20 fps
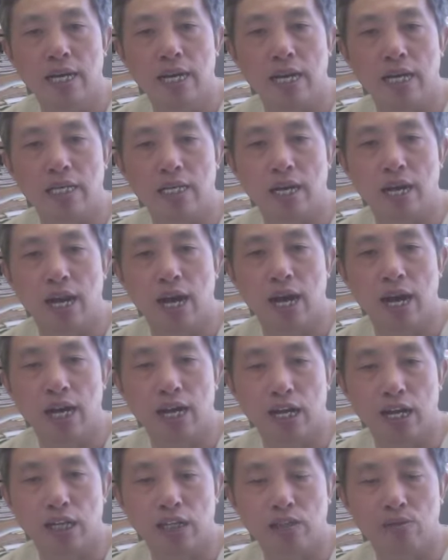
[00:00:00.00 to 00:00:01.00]
and
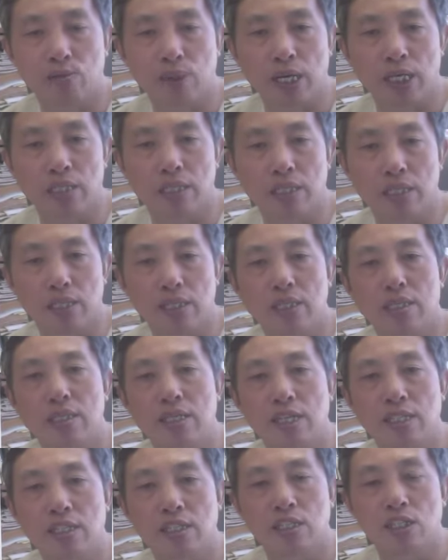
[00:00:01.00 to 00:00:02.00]
unexpected,
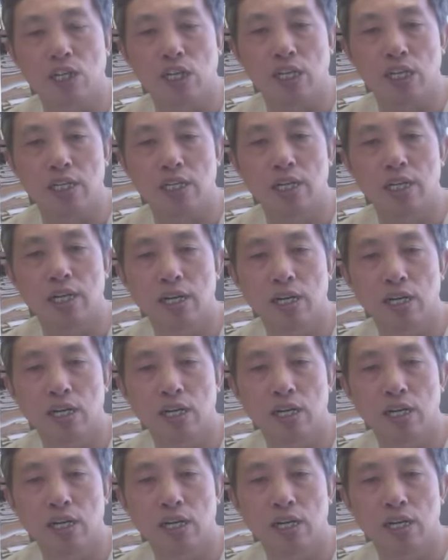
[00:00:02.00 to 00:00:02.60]
that's yin.